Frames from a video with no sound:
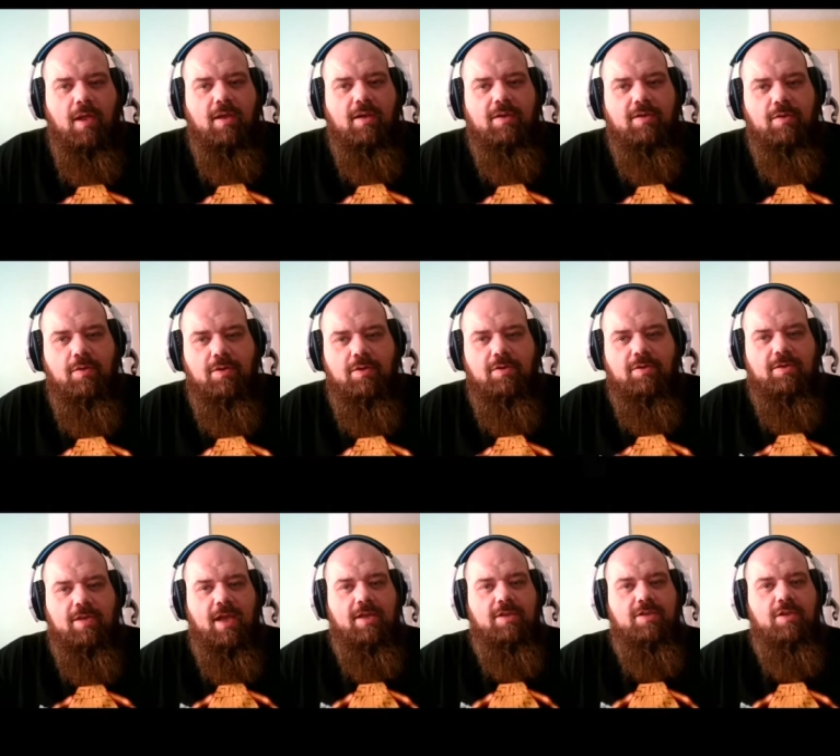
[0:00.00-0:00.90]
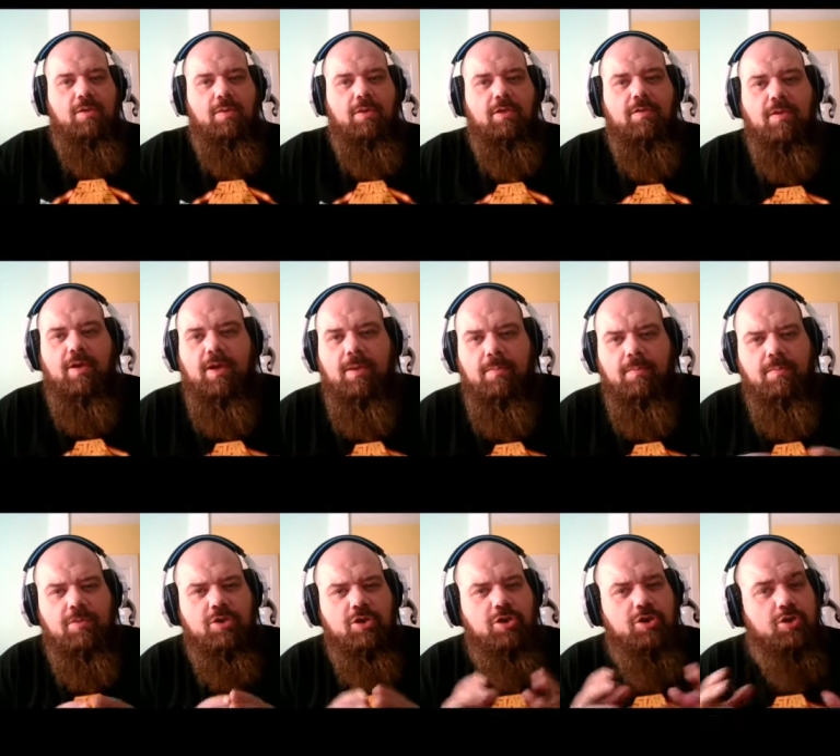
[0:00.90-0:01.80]
Do day 2 and 3,
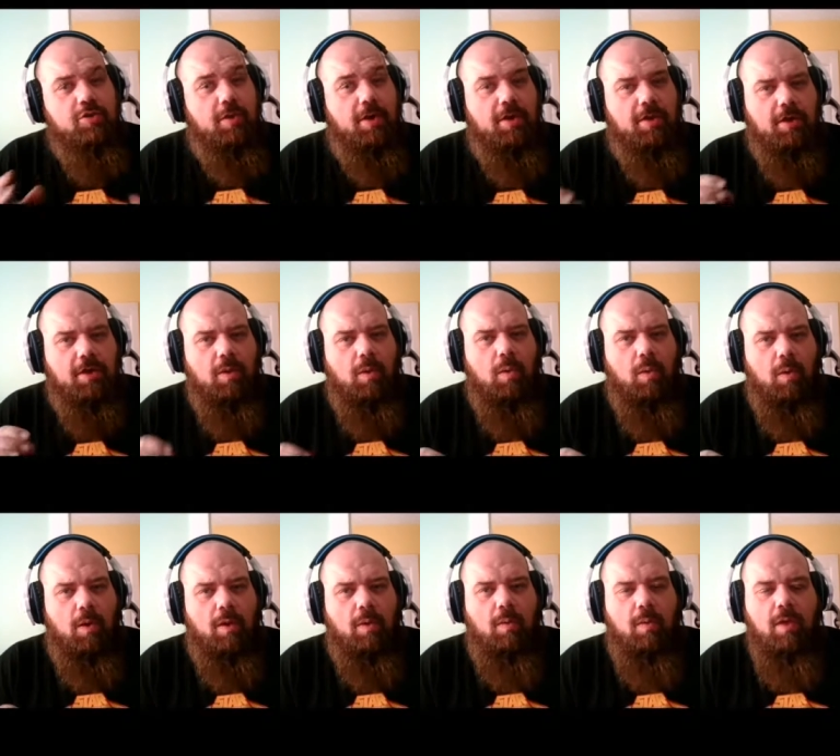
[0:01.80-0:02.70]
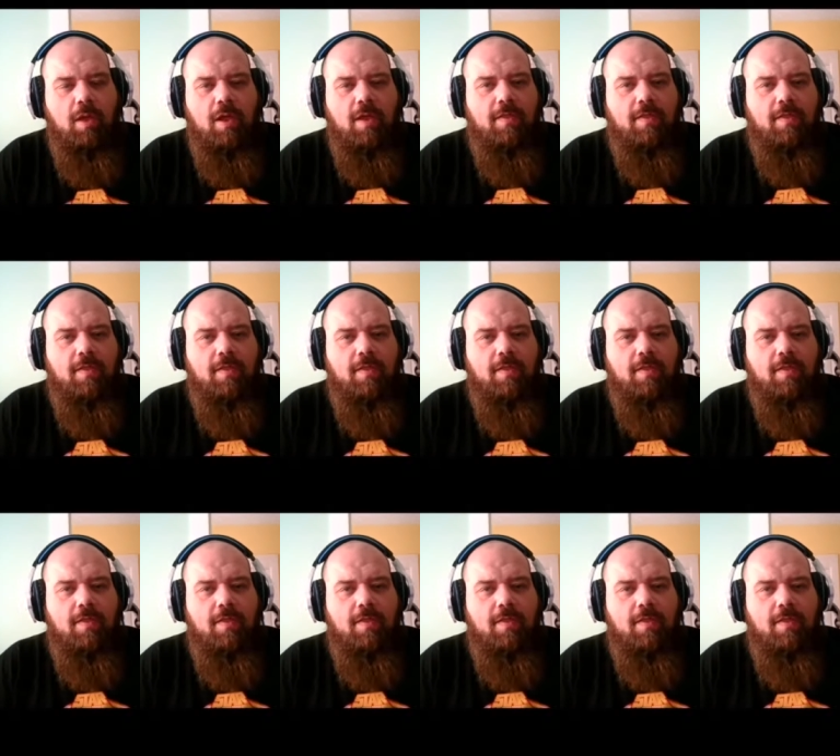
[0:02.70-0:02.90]
strictly oil.